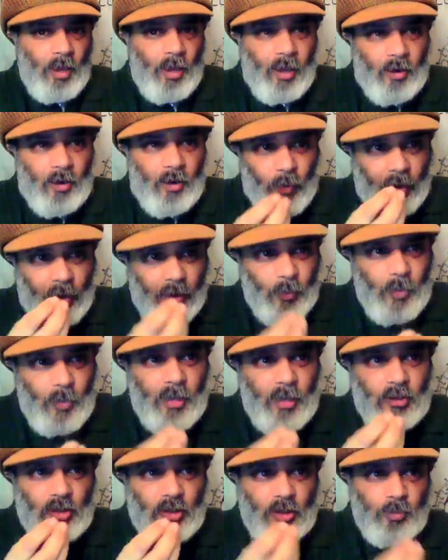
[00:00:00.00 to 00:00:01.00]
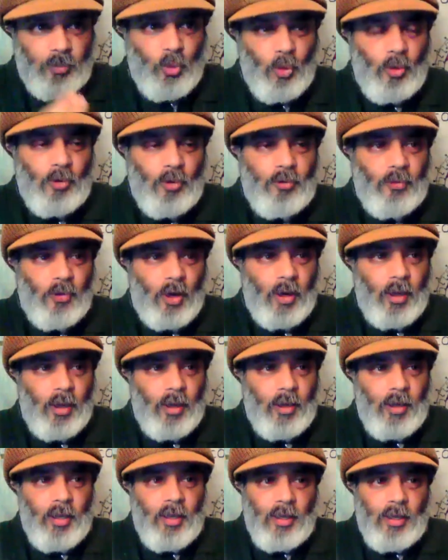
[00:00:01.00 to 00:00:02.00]
And around that small
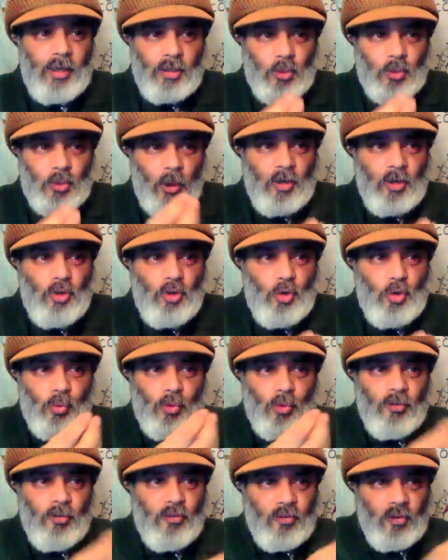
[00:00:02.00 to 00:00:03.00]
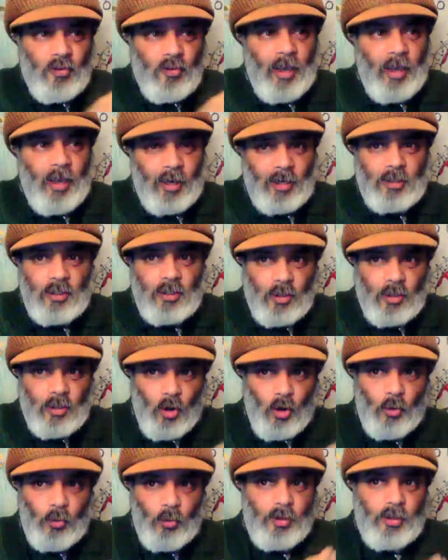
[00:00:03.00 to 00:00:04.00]
fire is when you reflect
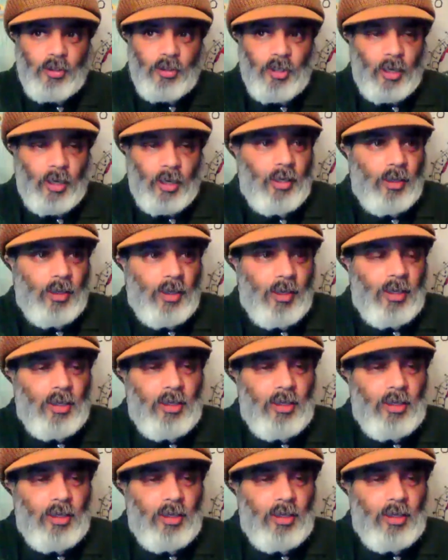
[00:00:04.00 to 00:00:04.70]
on the day,